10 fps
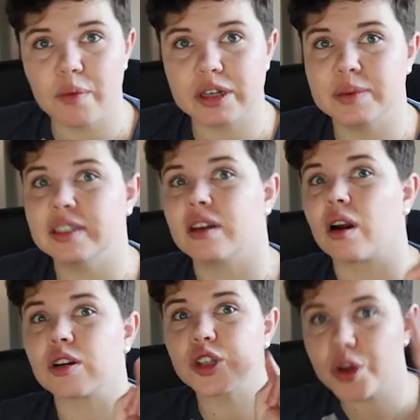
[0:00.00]
which means there
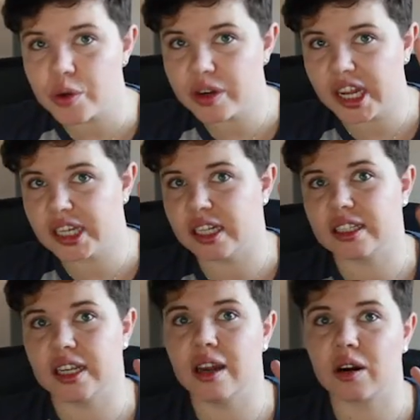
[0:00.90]
are 2 digits
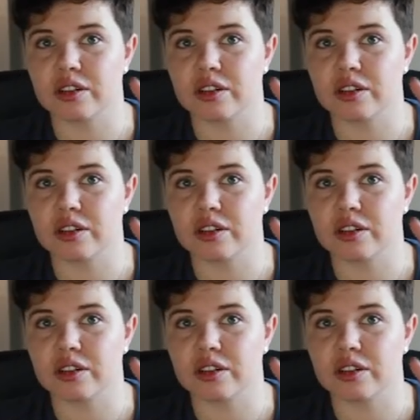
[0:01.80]
in our